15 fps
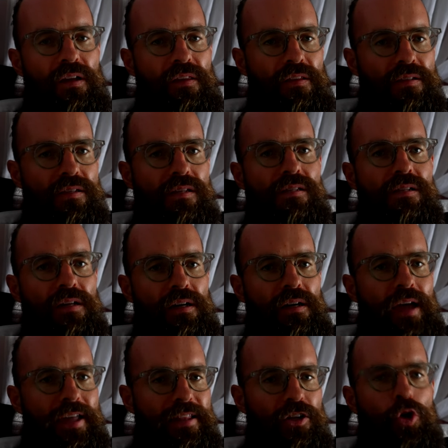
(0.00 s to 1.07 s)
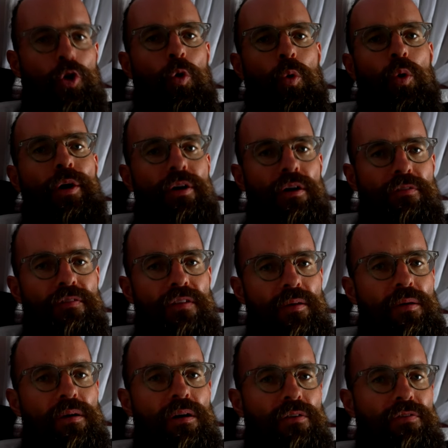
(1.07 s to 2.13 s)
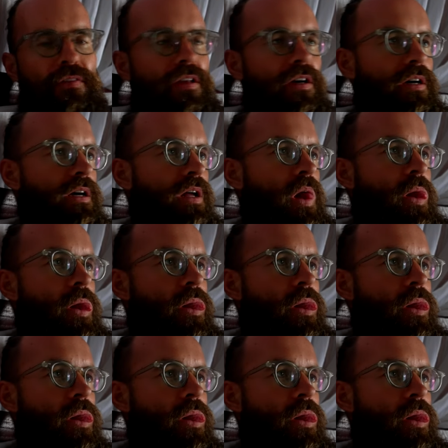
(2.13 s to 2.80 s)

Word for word: This is at the core of the